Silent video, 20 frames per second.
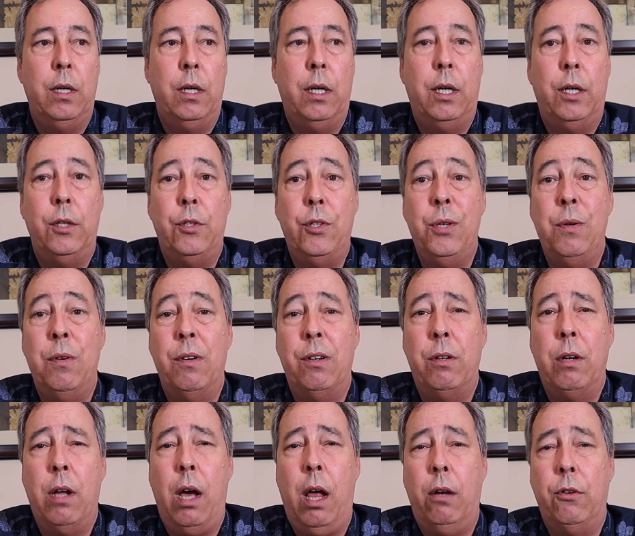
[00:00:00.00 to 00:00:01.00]

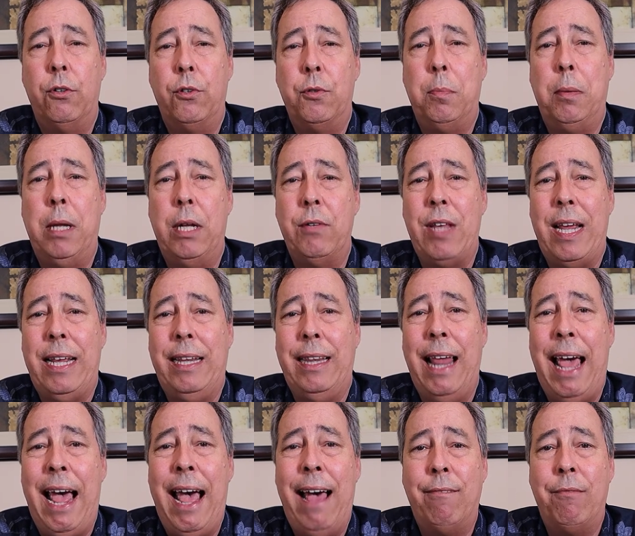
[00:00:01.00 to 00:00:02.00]
$200 plus a
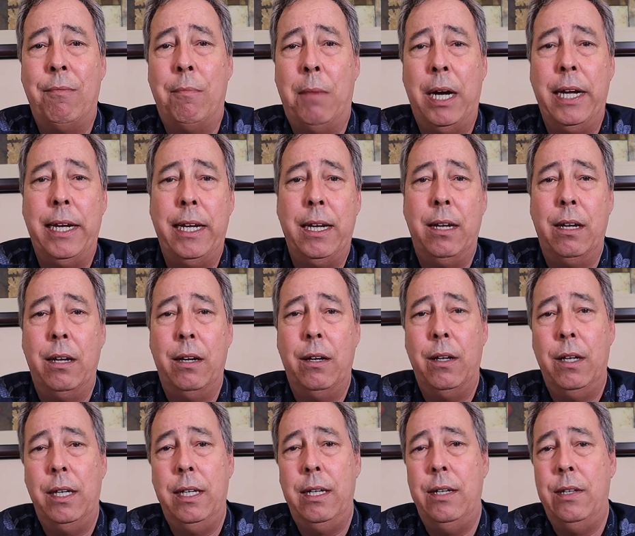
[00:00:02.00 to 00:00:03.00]
lav mic
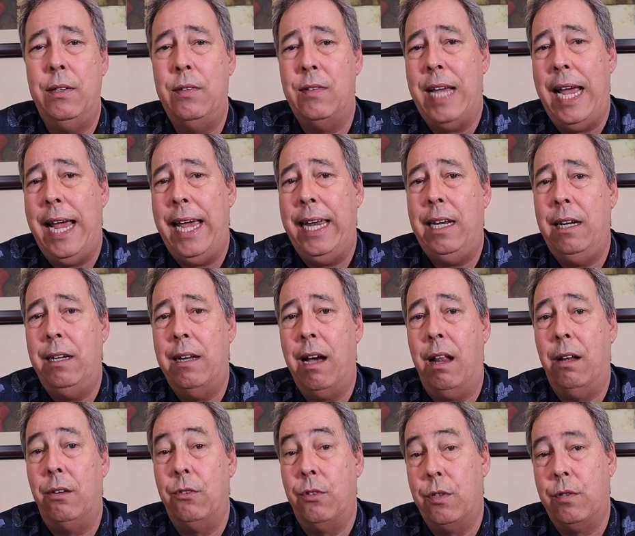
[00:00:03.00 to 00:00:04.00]
is
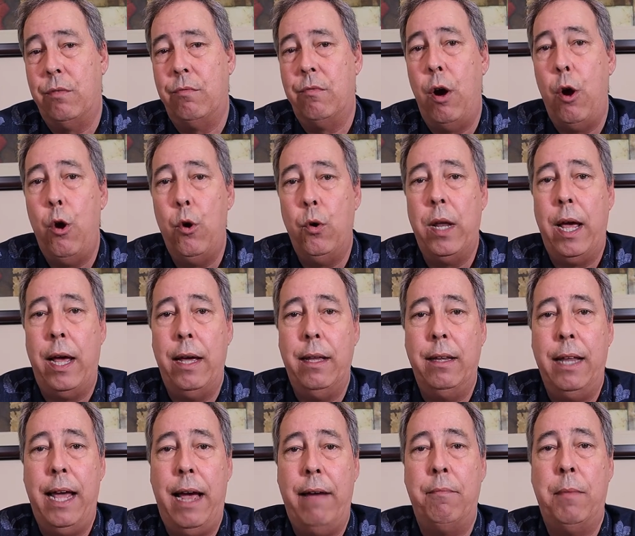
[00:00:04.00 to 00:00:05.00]
$80. The Rode
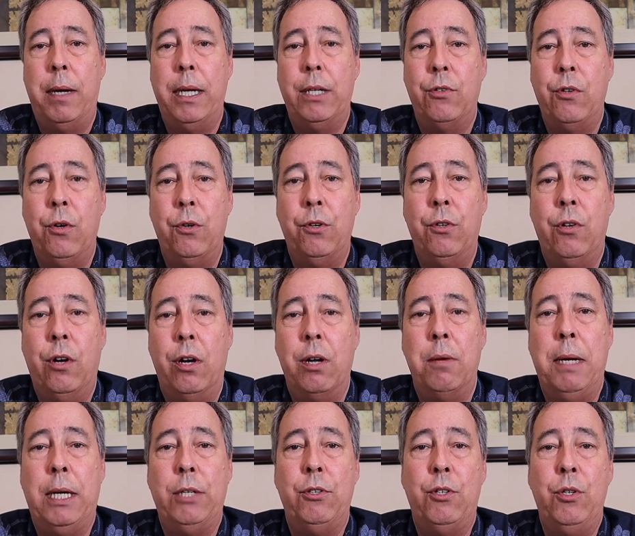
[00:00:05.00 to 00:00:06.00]
lav mic, so you're talking about